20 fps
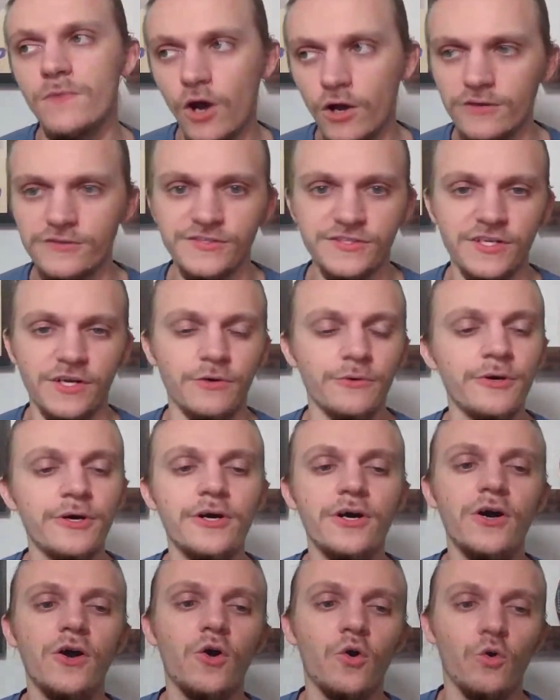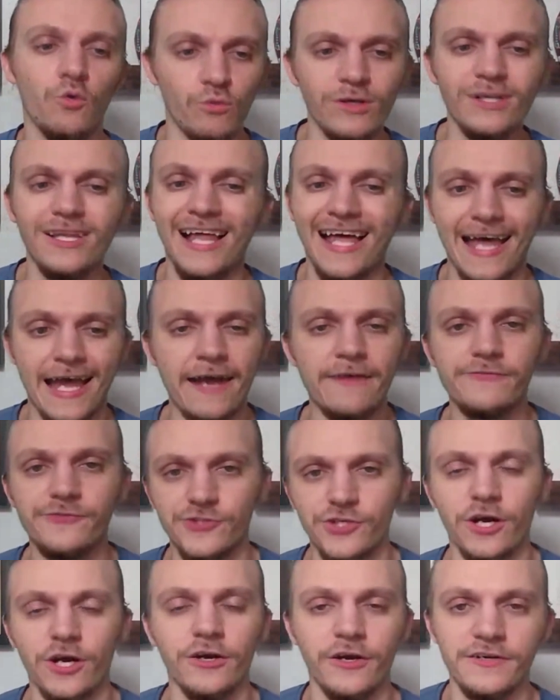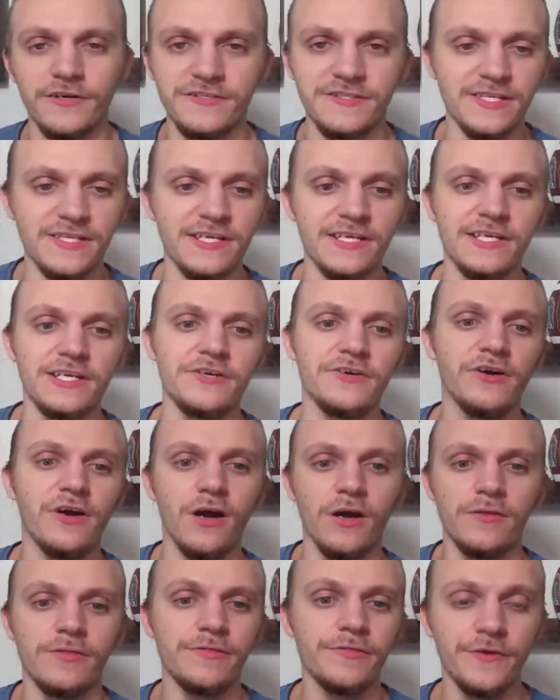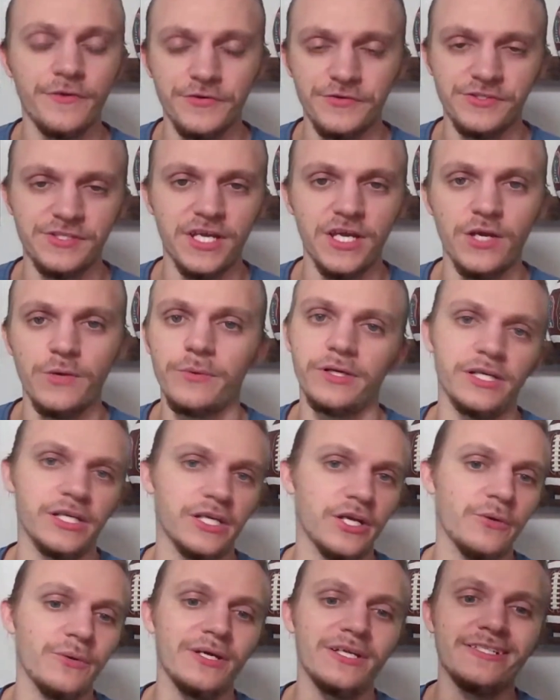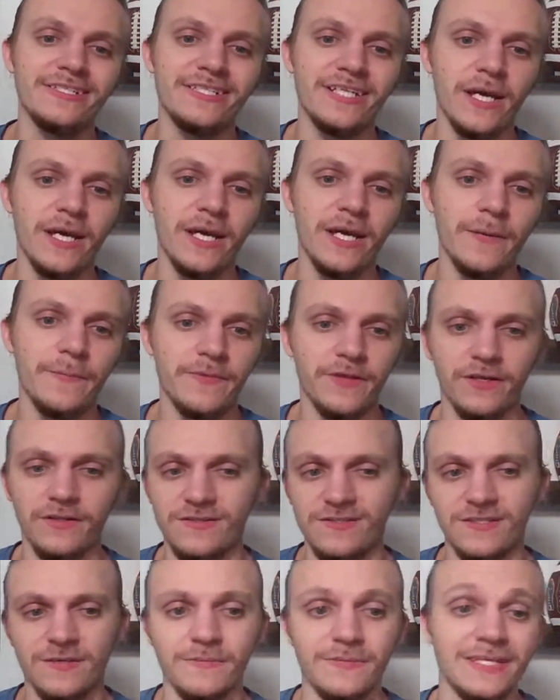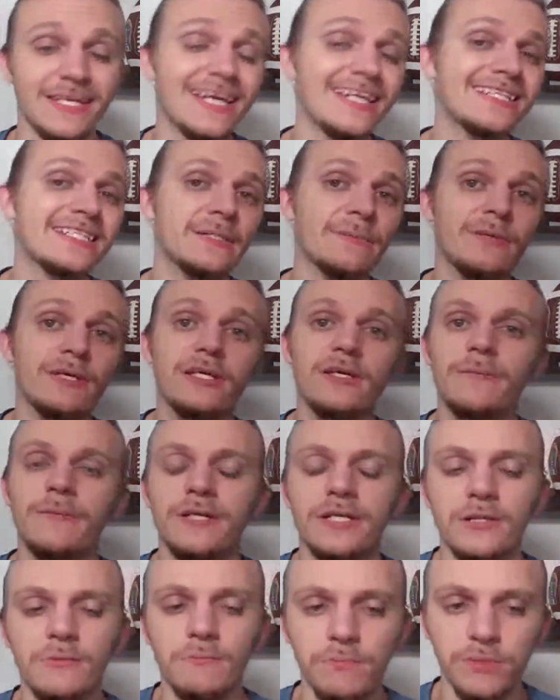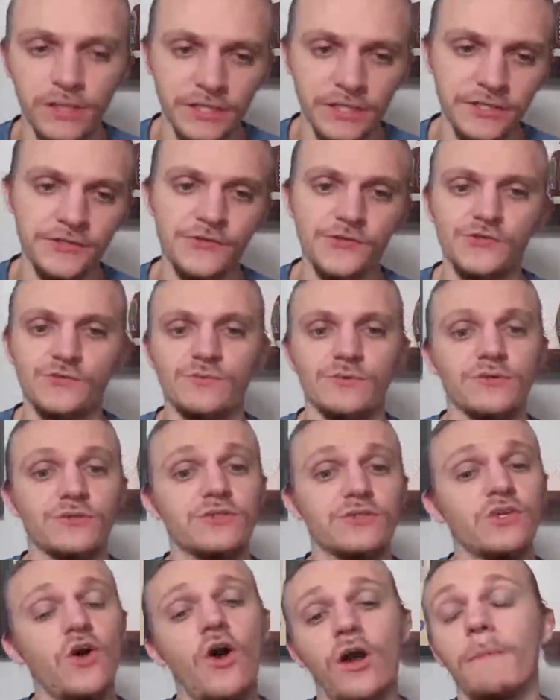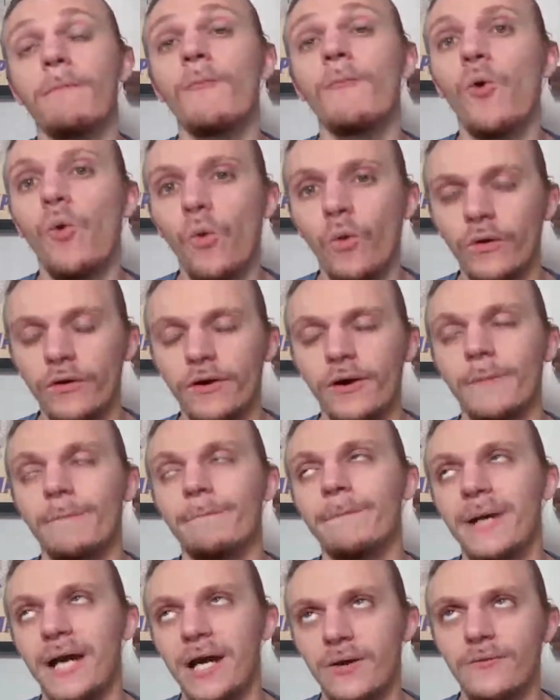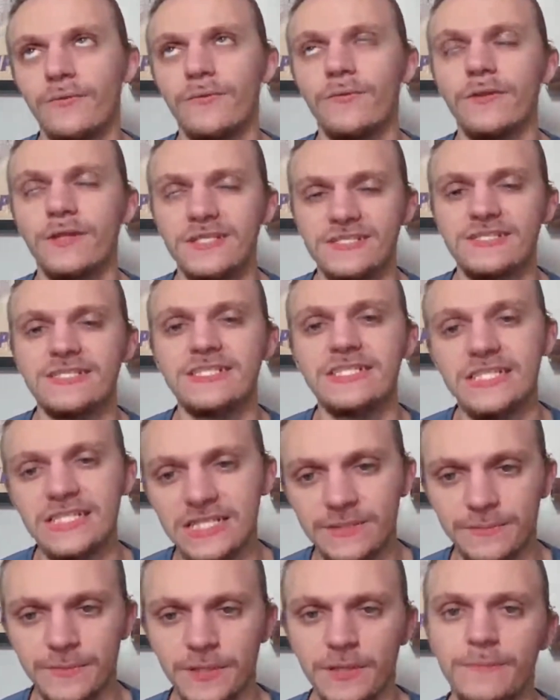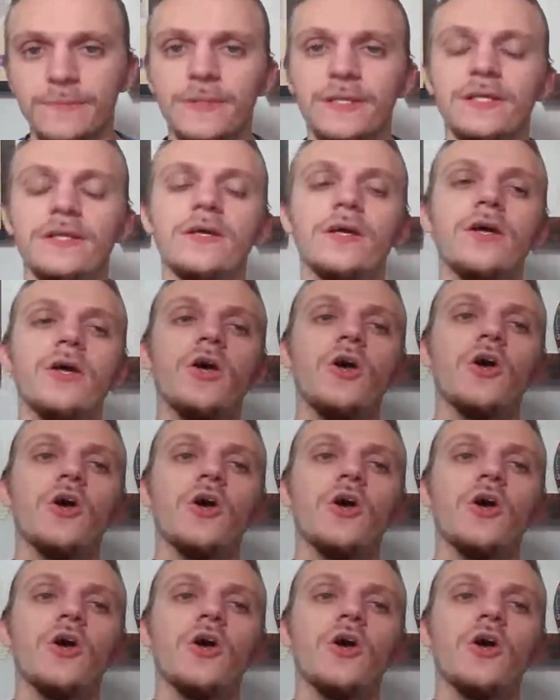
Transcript: Also, we'll have John Garcia here on Thursday. We're going to go in depth on some yet to be committed players. We'll talk more about this decommitment.